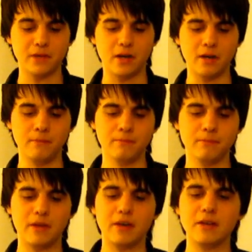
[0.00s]

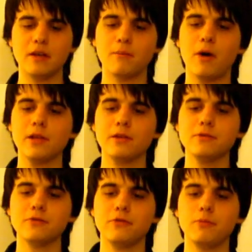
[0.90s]
It might
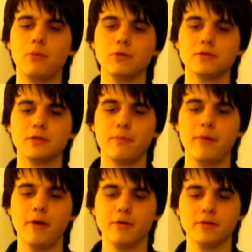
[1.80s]
lose a few points in
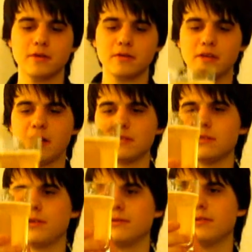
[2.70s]
appearance because that's
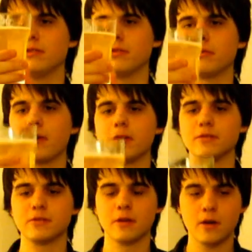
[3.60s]
not the
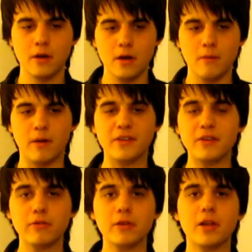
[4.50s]
greatest, but I
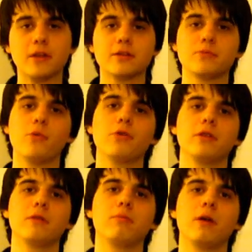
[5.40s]
definitely like this more
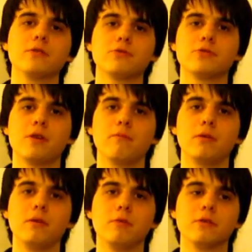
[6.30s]
than the Blanche de
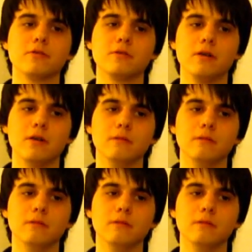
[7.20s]
Chambly, because